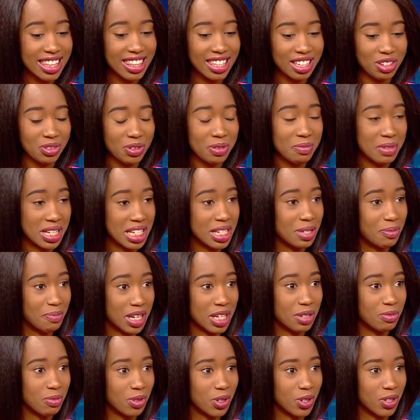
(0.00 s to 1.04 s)
think women
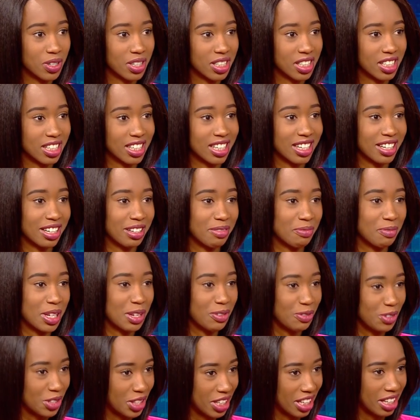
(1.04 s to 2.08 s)
spend more.
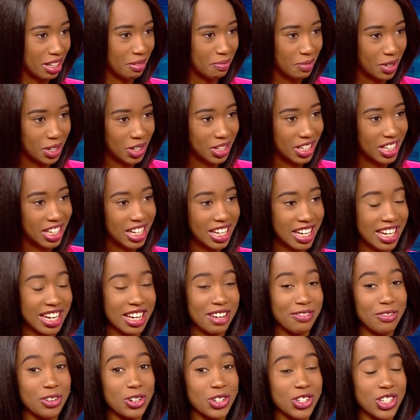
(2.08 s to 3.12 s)
If you think about,
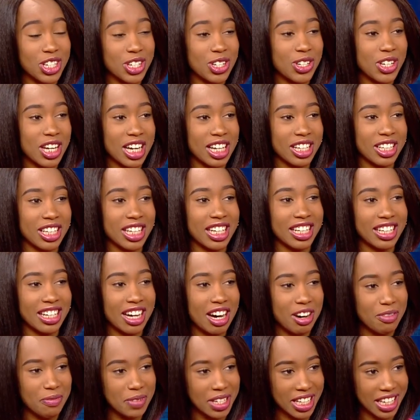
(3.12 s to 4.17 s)
if I was just to calculate
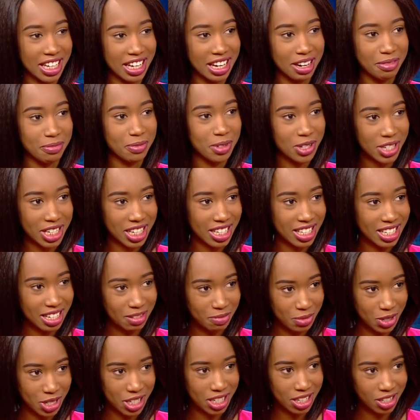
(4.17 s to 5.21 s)
how many hair products
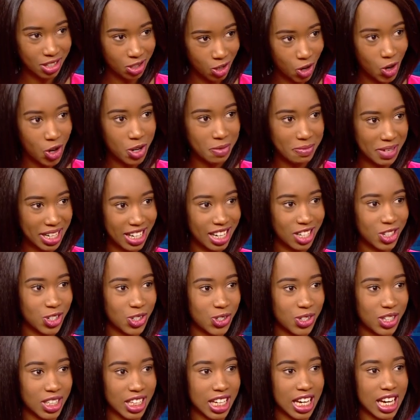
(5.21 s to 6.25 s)
I'm using on my
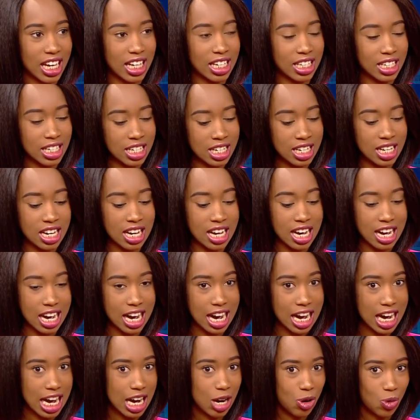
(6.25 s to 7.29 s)
natural hair,
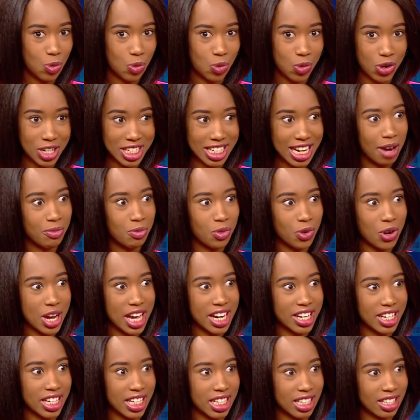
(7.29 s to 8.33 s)
what I'm
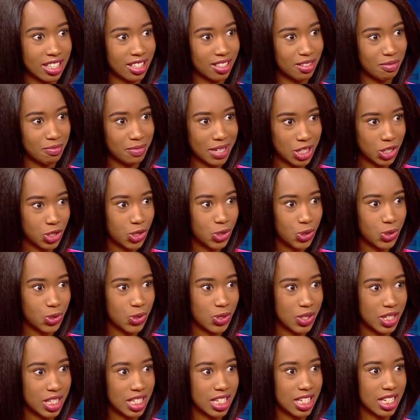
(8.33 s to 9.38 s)
wearing, my
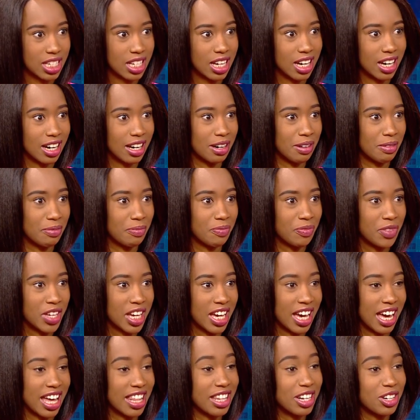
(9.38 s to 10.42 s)
shoes. And
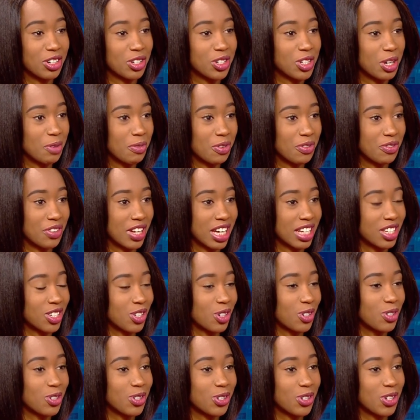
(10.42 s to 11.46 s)
then on top of that,
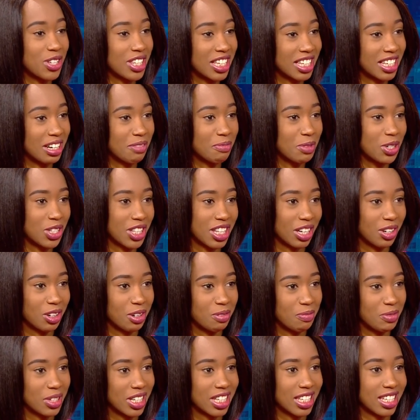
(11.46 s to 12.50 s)
you're also thinking about the
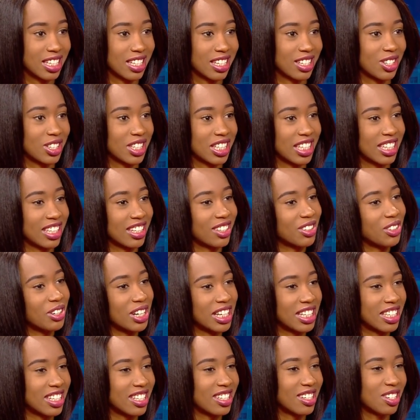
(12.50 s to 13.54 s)
community. You're thinking, oh,
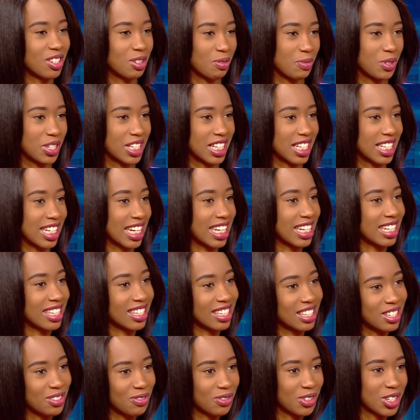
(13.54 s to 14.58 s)
I need to put aside
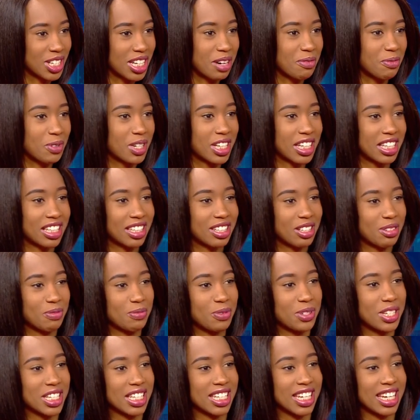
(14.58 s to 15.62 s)
this for someone. I need to
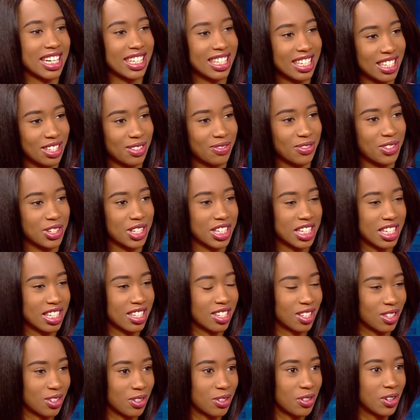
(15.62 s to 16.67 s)
put aside this for this,
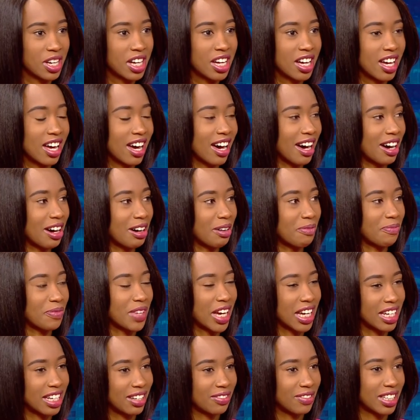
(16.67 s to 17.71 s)
you know.
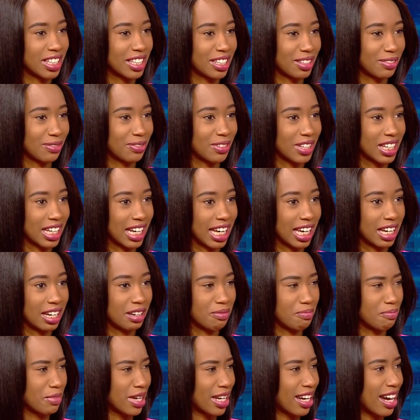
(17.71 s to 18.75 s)
I definitely feel like
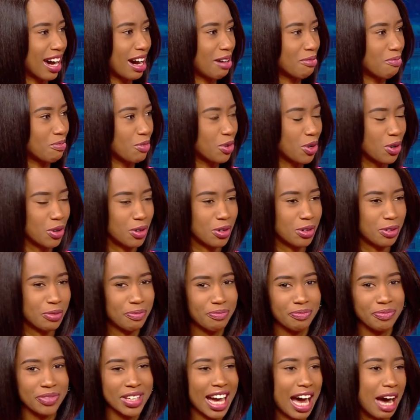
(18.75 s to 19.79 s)
men are
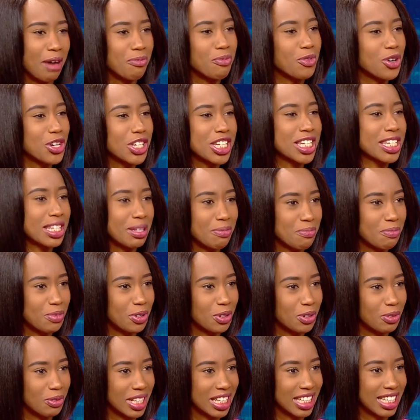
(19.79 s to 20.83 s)
more
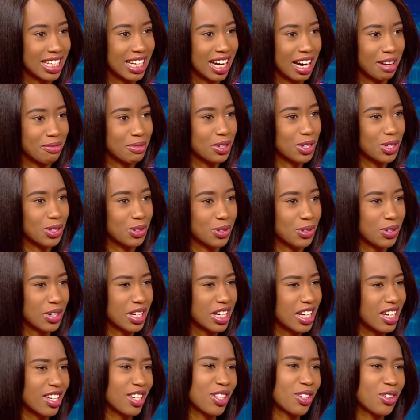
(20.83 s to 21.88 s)
simple when it comes to,
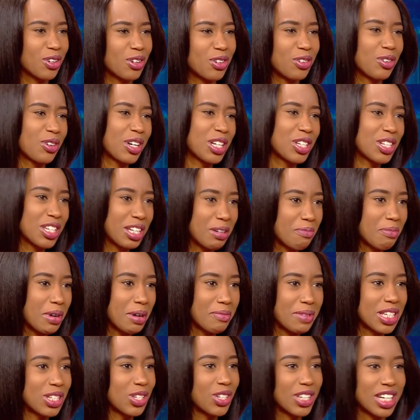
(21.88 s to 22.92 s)
you know, going to the
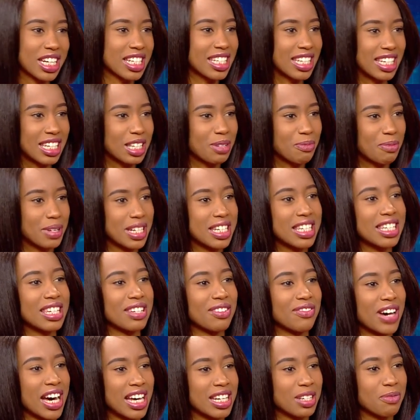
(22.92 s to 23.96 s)
barber is not as
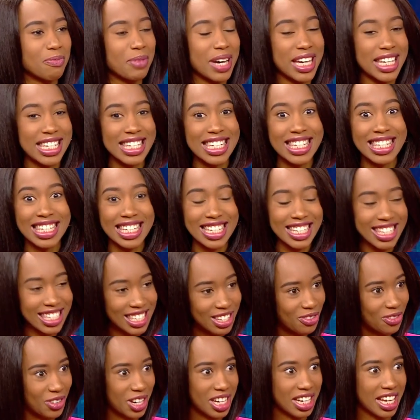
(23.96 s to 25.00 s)
expensive as buying six
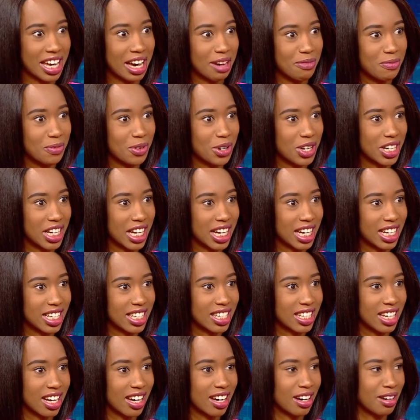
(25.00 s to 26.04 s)
different hair
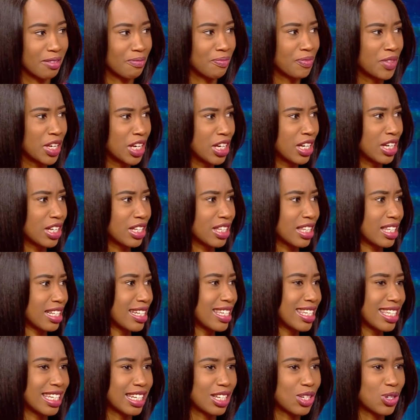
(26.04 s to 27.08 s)
products. They'll
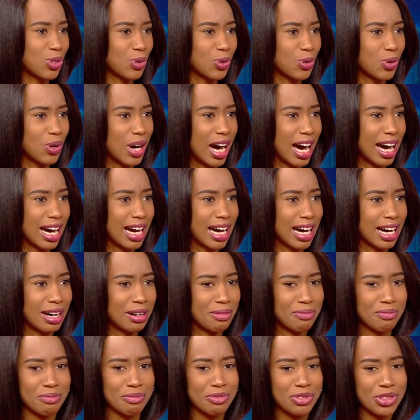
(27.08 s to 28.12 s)
stick to
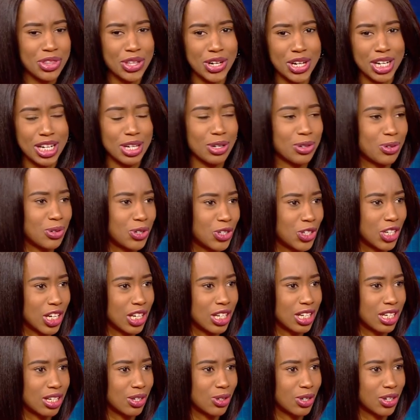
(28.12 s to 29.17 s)
three good
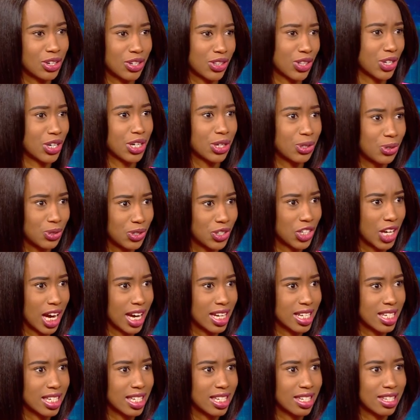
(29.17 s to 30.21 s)

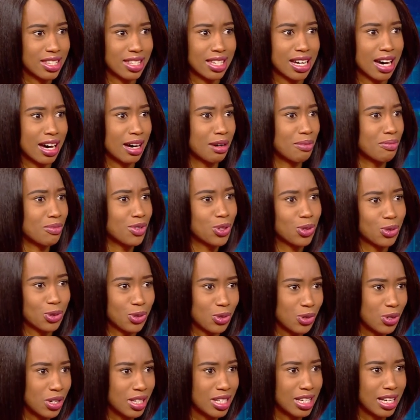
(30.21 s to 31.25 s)
shirts, two
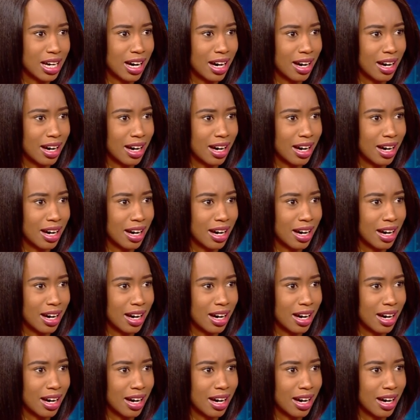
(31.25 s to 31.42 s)
good